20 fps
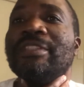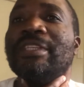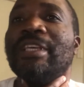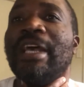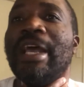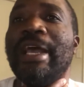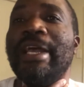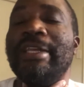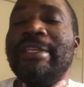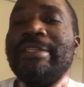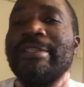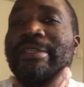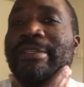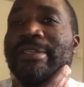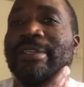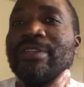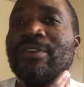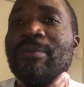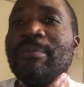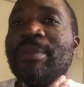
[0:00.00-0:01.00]
And
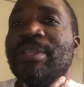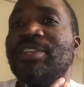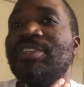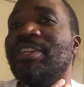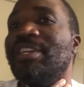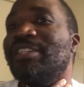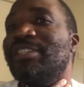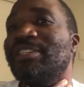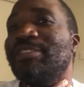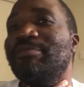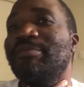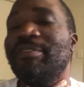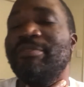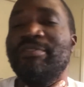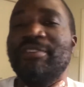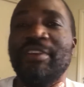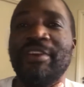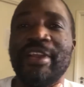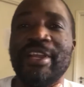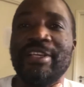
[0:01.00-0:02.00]
he normally charges
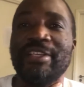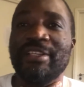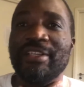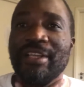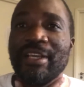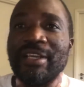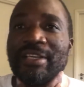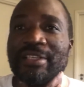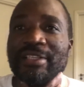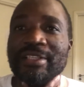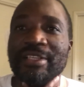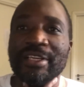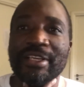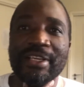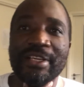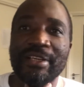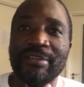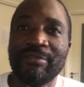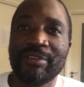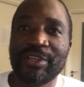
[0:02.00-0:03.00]
fifty rand. You know, he's
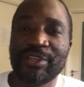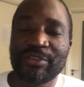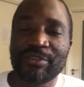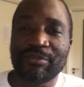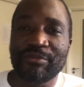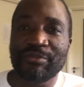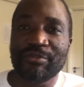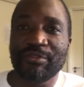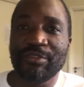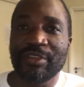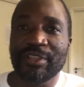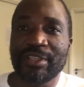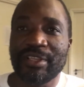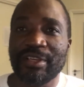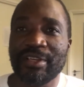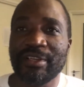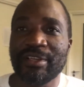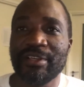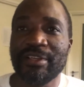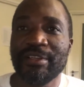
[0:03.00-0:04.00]
taking advantage of
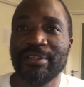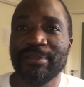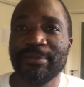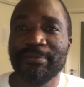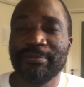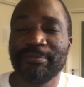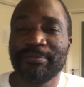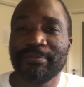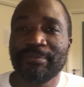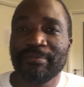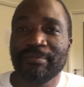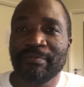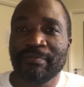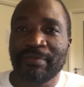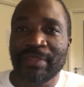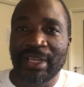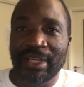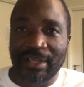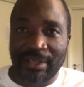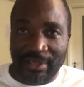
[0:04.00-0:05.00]
the
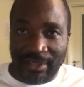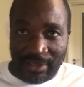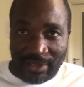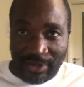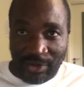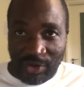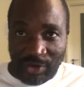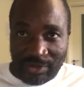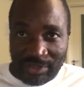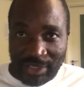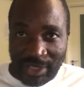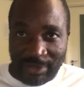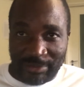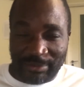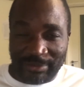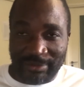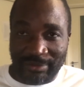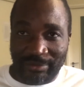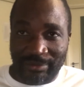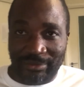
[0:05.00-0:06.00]

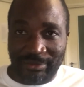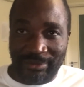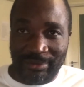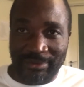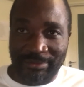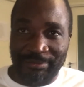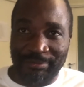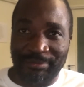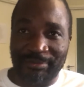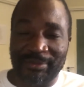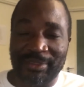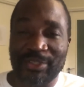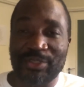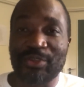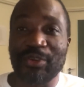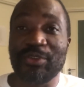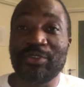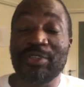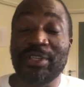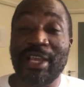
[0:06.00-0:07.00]
lockdown.
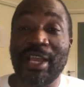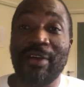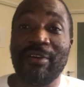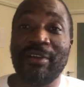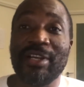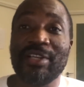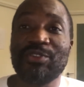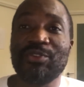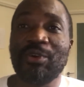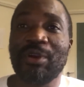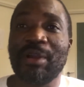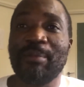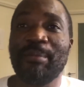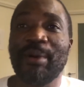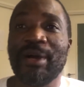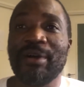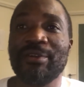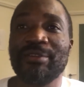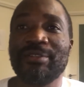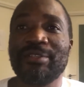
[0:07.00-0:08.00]
So today I want to talk
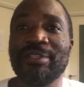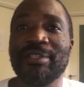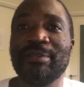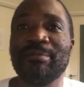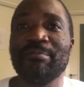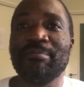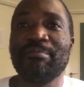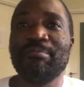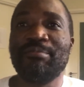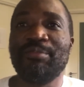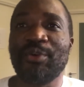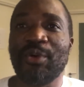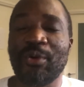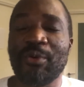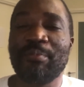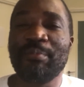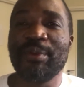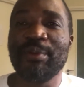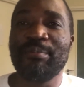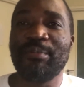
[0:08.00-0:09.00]
about
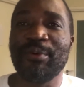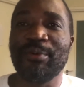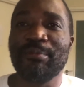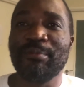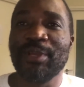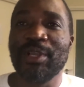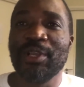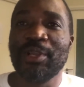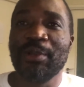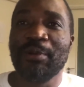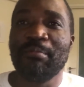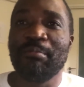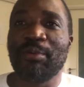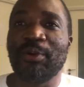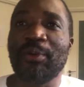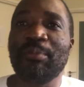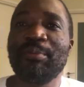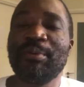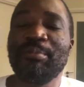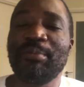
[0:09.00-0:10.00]
broke people.
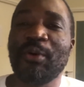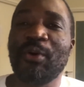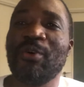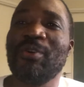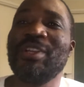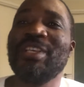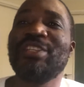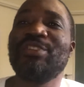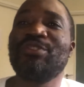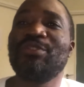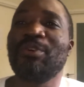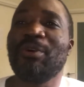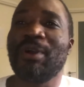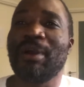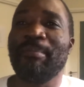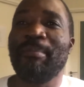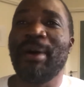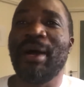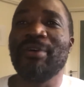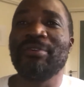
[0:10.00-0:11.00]
Broke people always talk
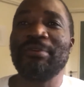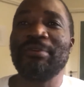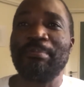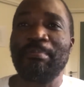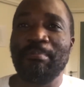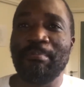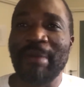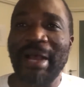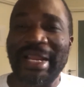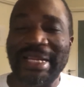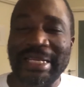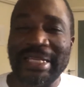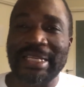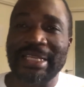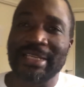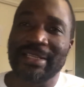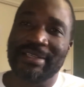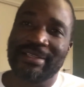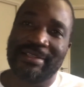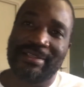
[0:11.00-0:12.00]
about money.
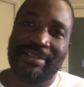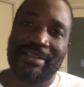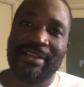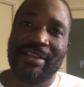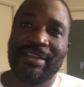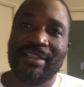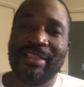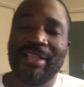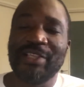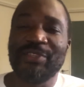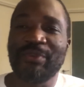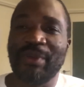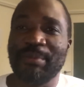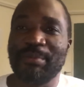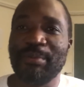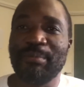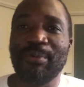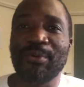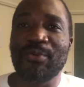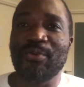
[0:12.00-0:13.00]
That's why
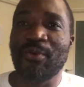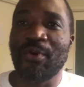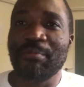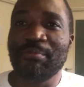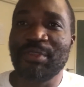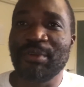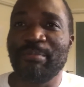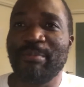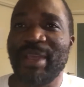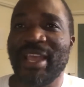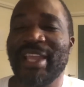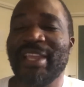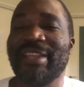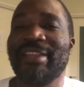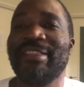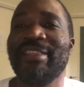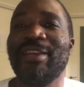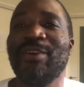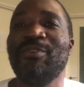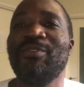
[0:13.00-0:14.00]
people rob the bank.
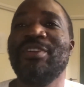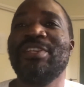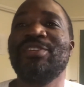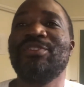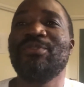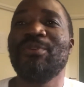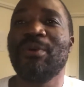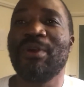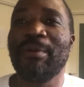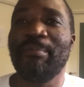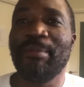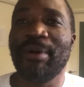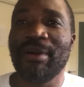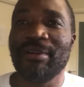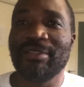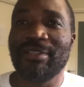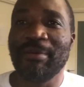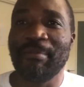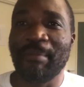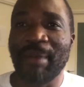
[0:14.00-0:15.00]
They always talk
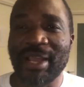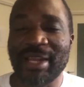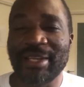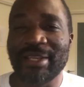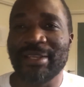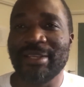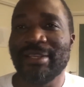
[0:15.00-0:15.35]
about the money.